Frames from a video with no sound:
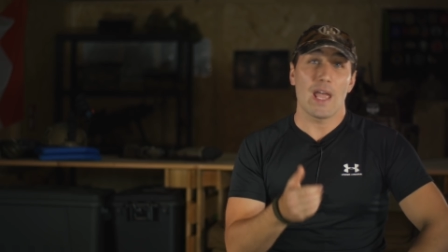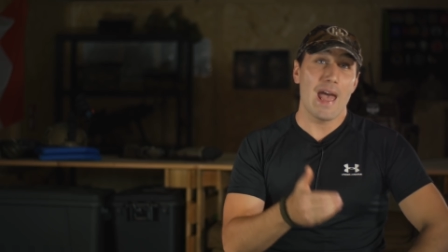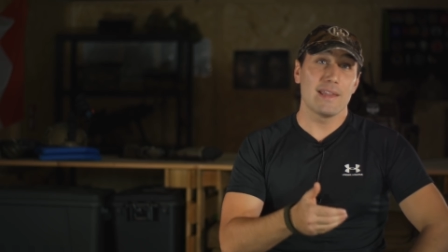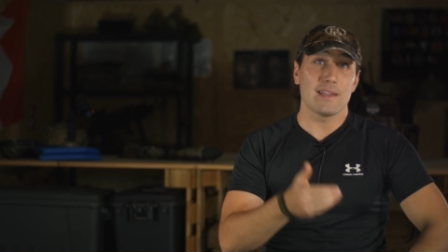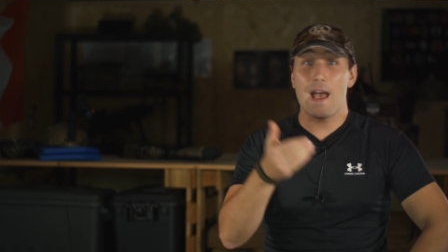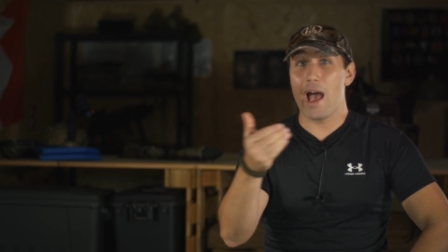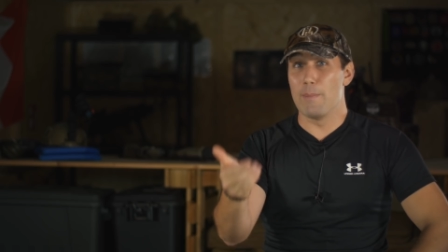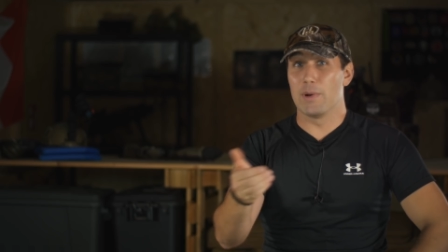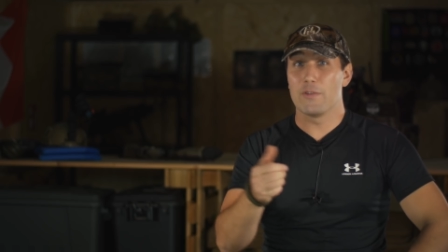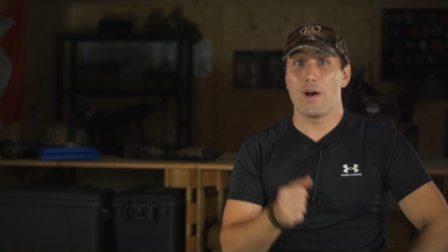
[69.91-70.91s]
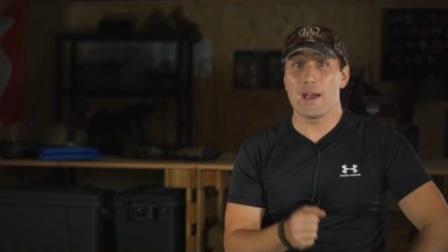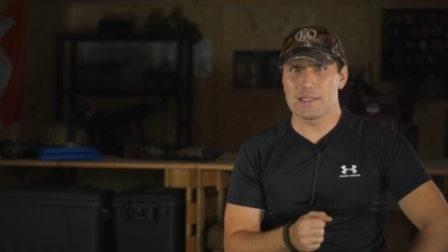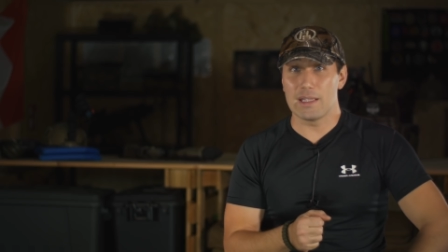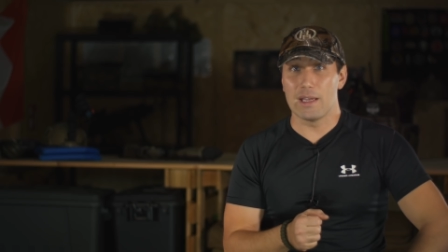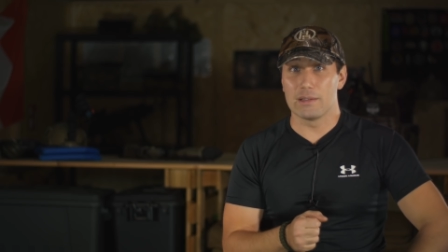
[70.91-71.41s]
and amplifies
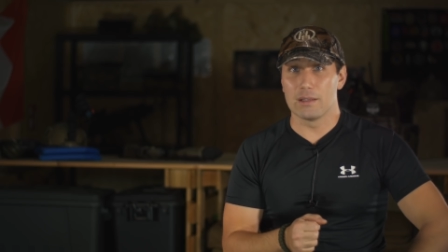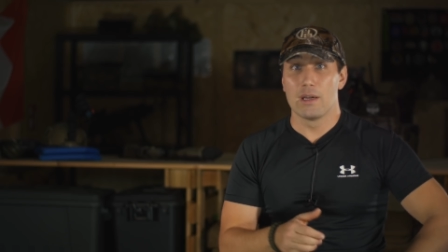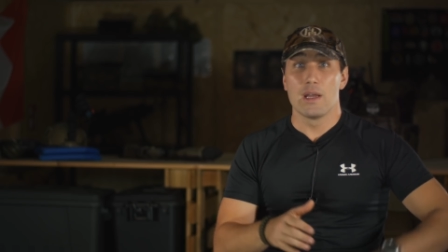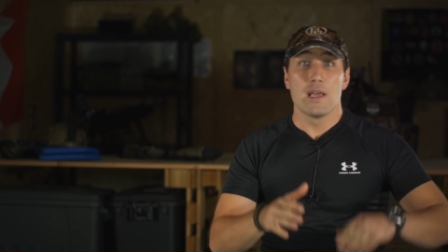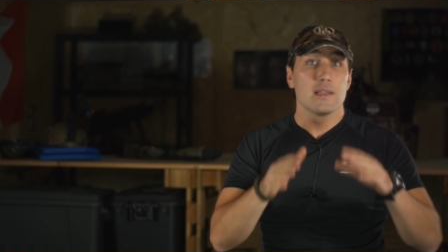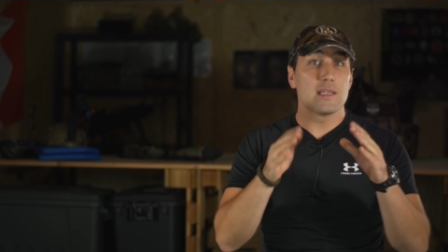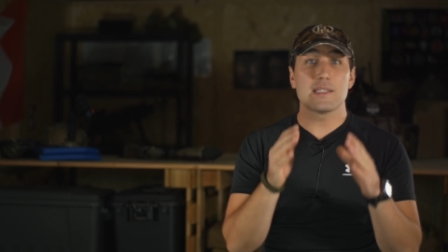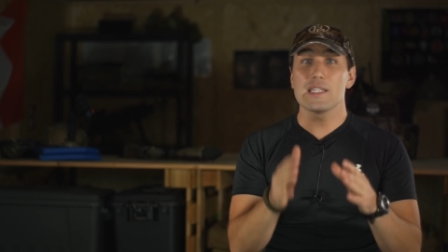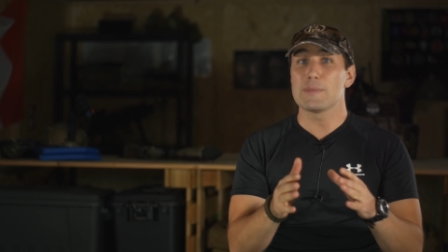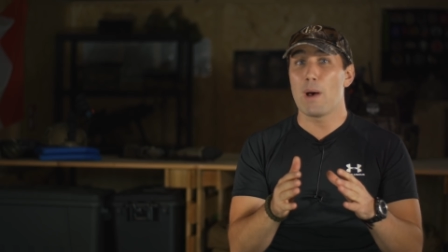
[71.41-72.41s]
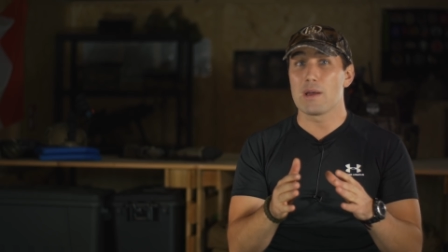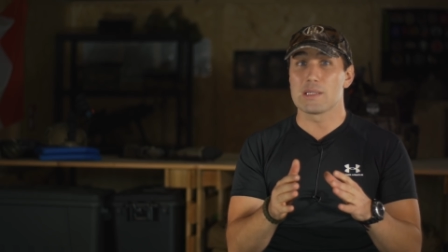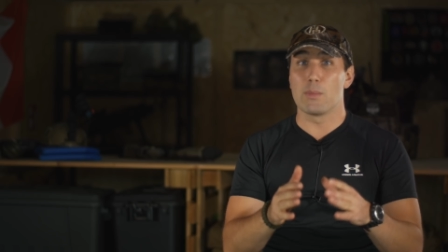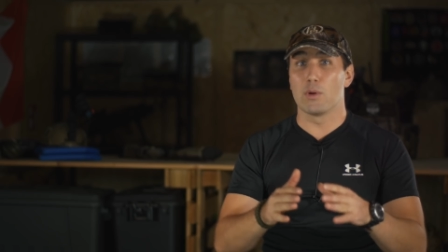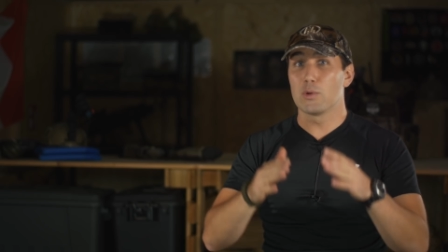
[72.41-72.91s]
that. This is
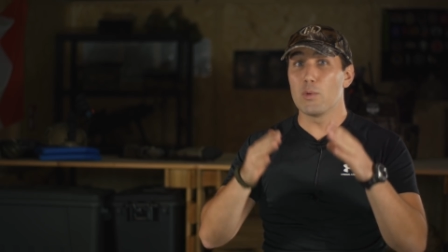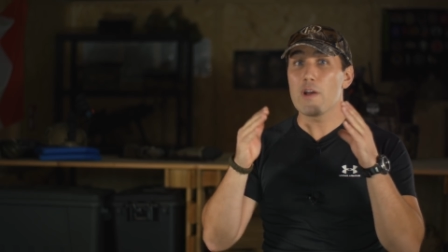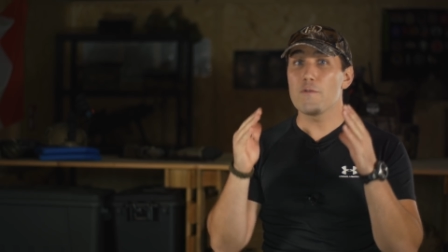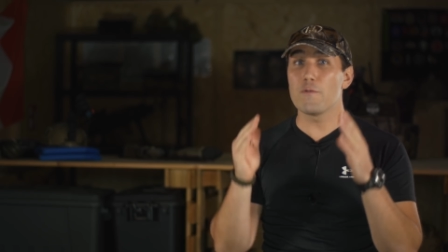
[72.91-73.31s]
possible through a